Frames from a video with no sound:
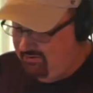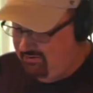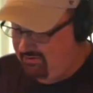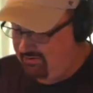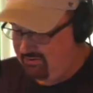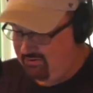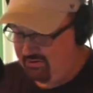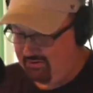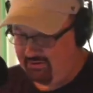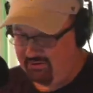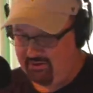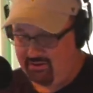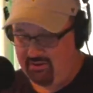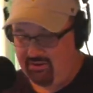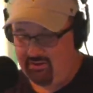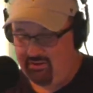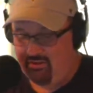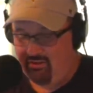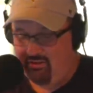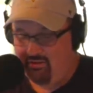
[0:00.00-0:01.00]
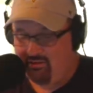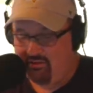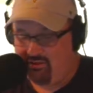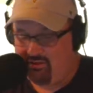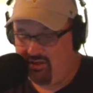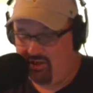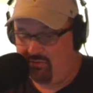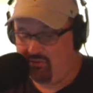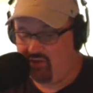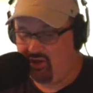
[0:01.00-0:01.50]
Okay.
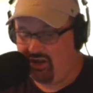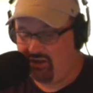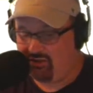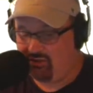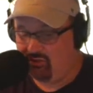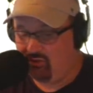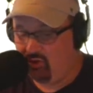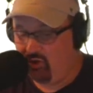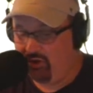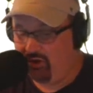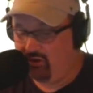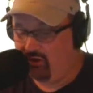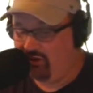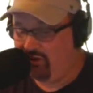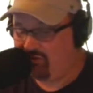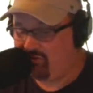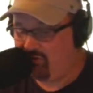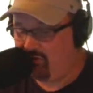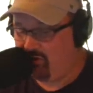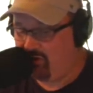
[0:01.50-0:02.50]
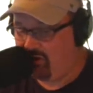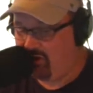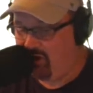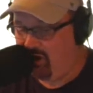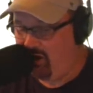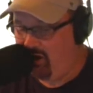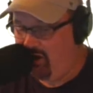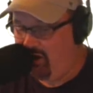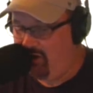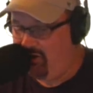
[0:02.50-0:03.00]
Subject, loyal listener
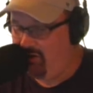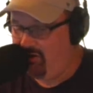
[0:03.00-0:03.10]
gone.